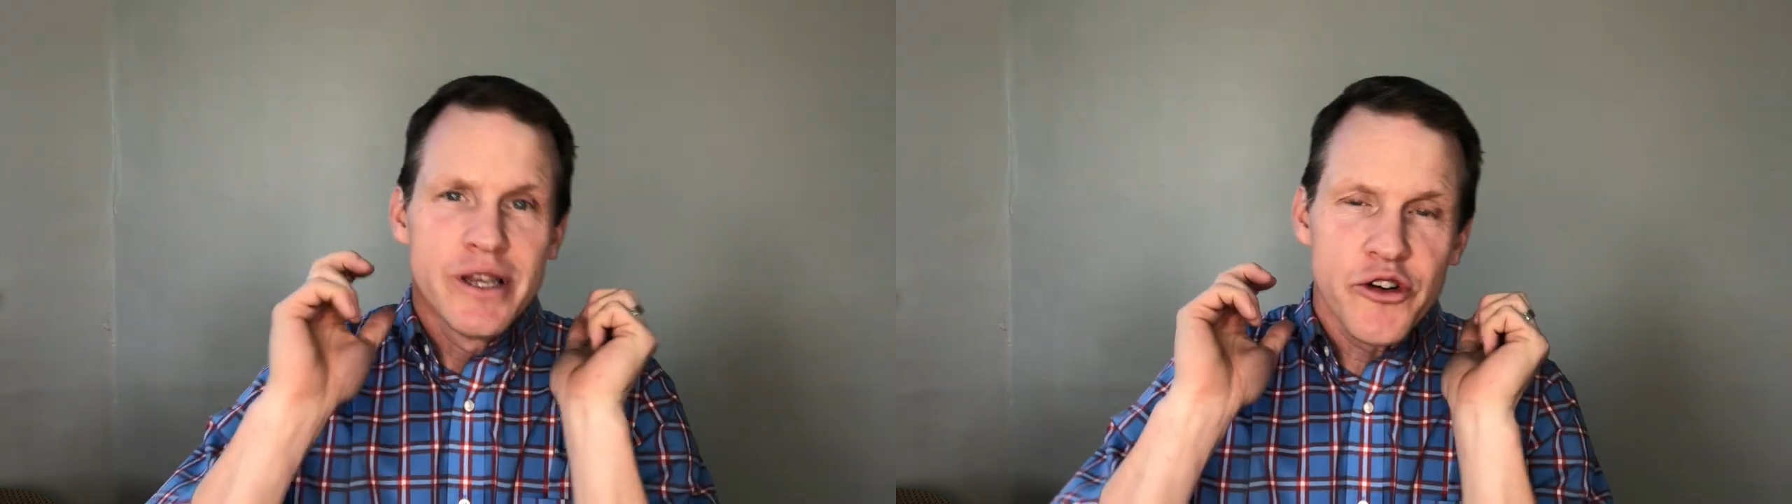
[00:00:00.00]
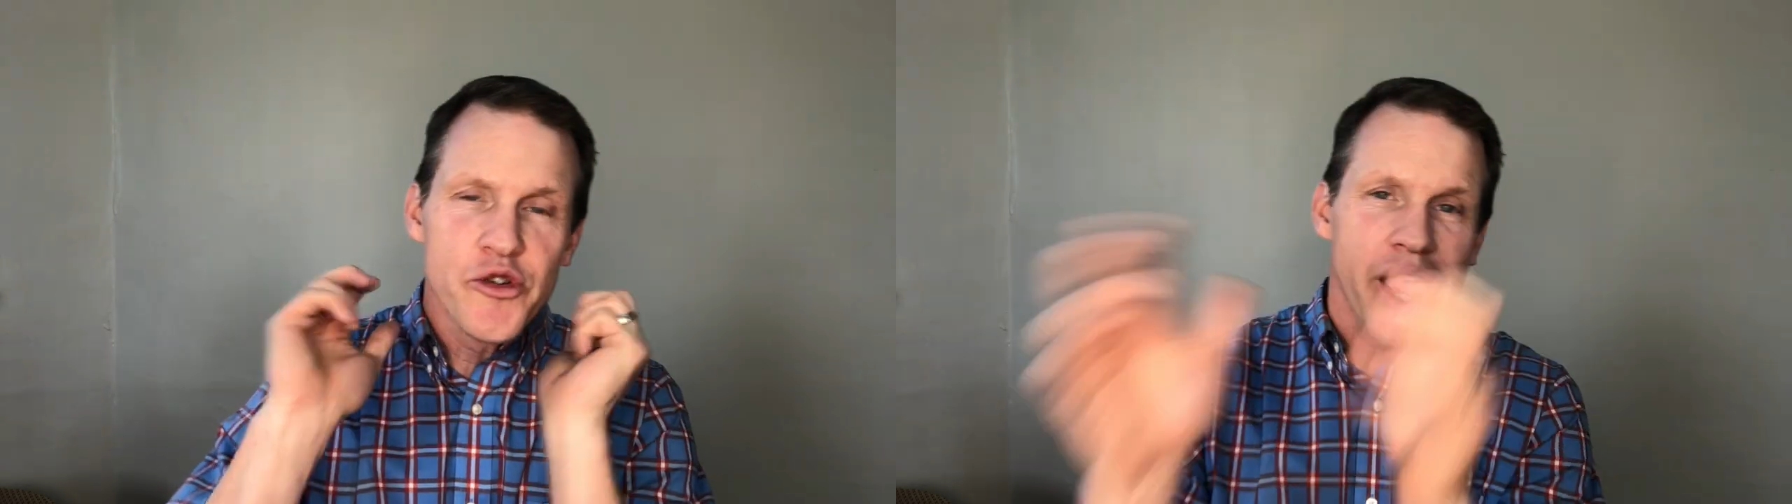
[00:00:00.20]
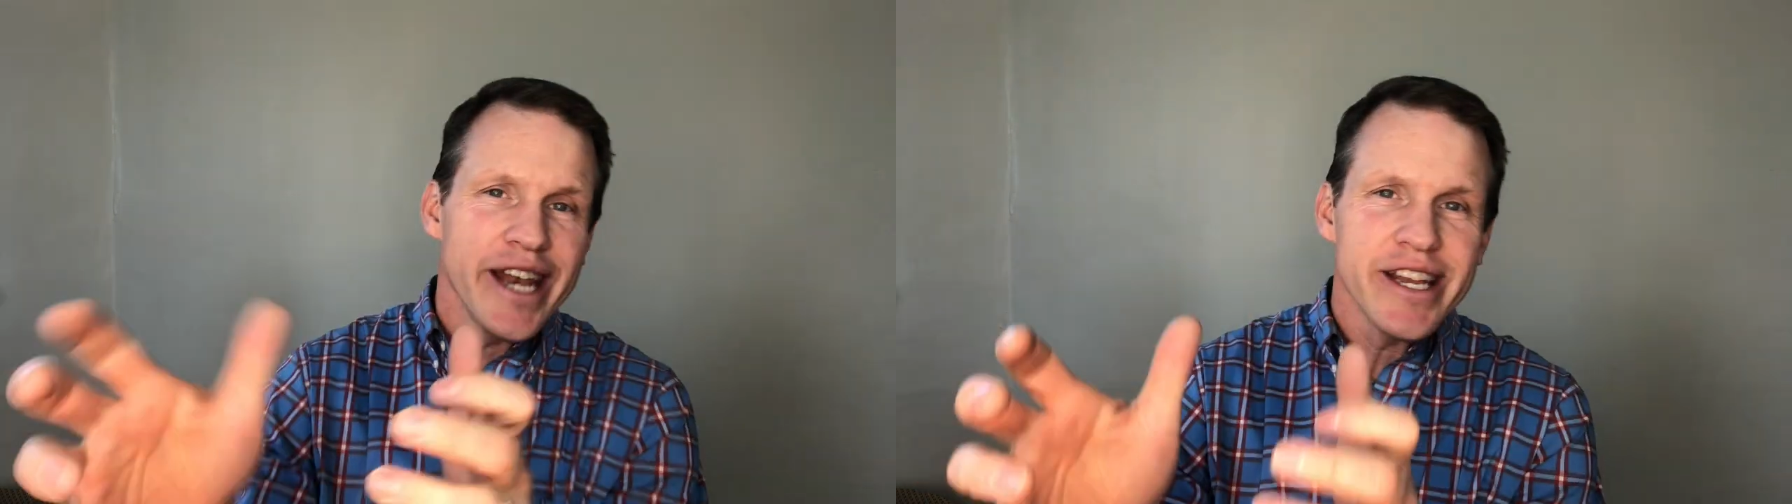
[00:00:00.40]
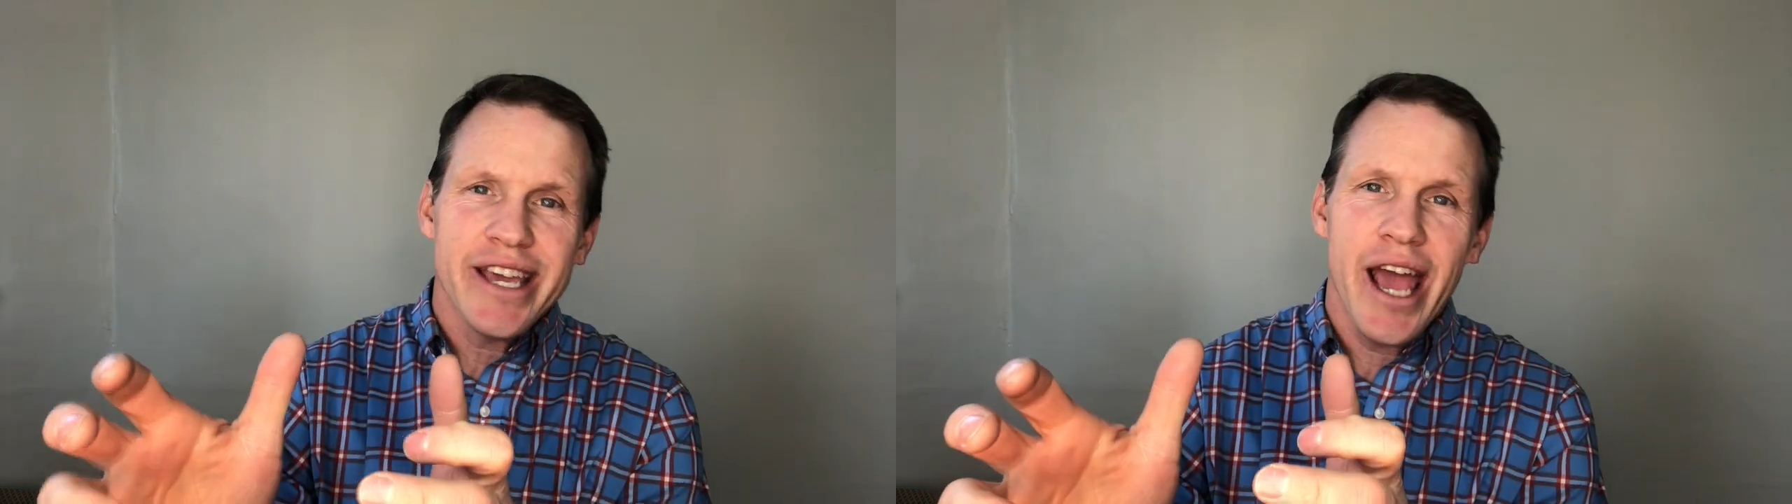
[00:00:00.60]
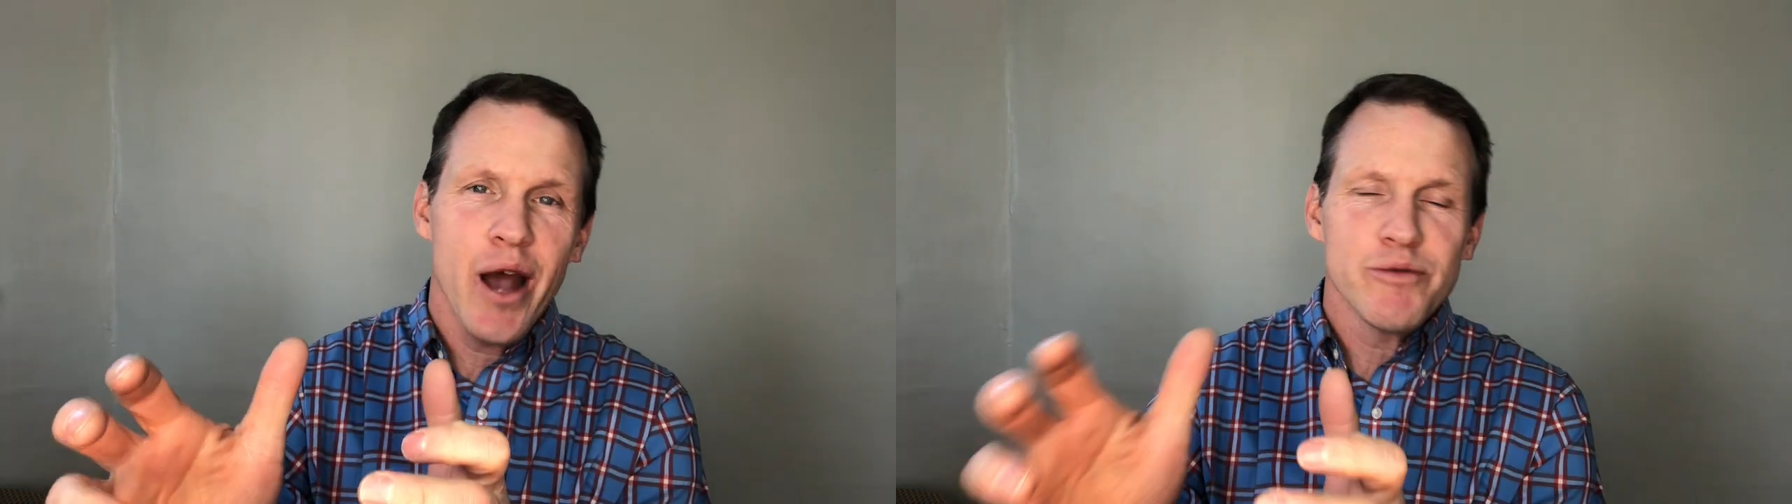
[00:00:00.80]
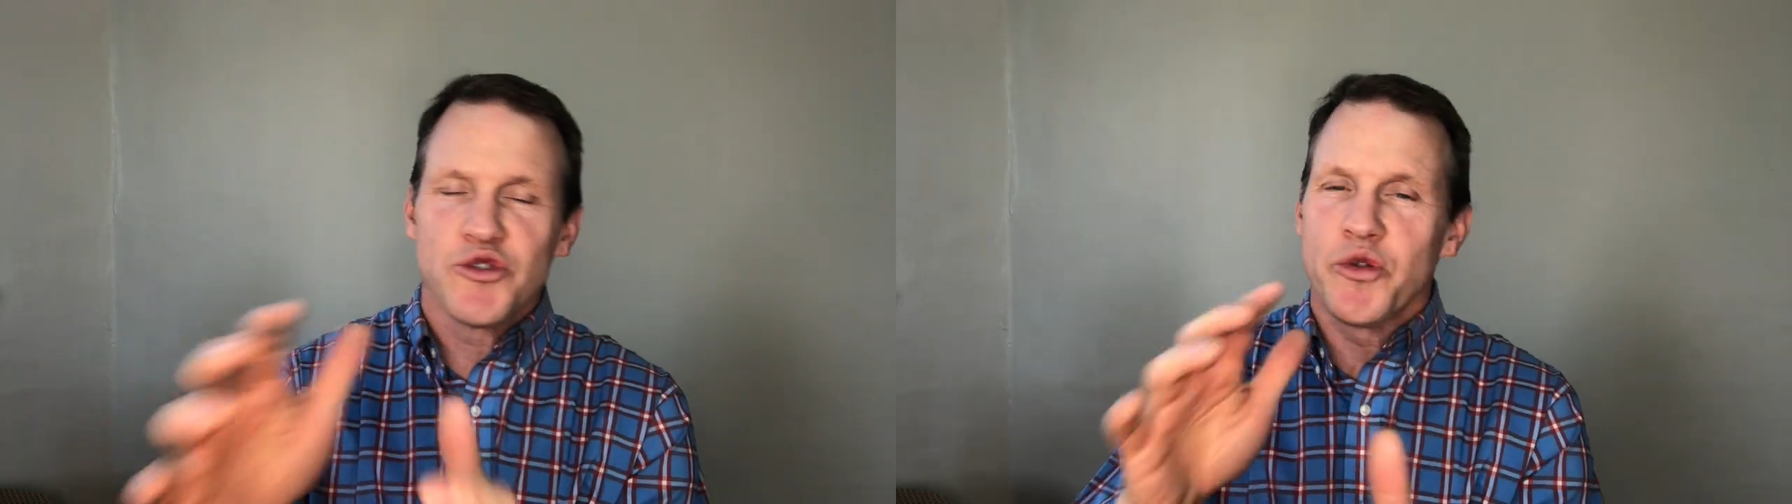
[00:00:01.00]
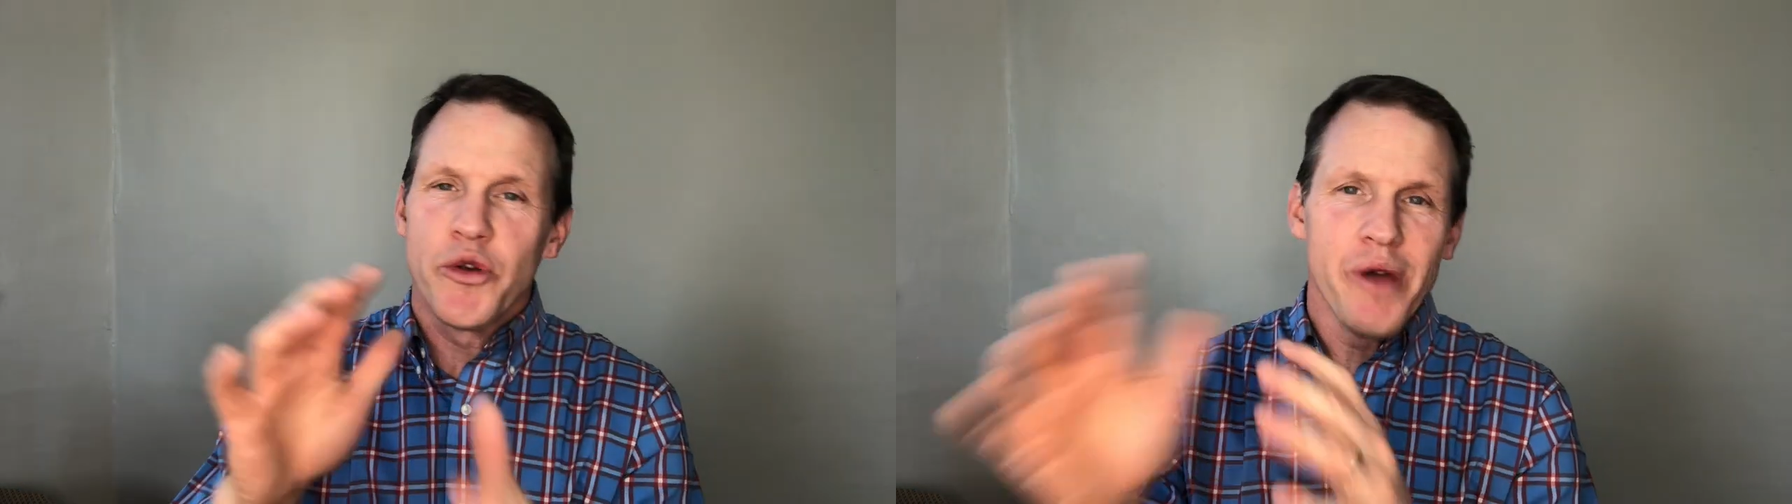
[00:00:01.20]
create an account so you're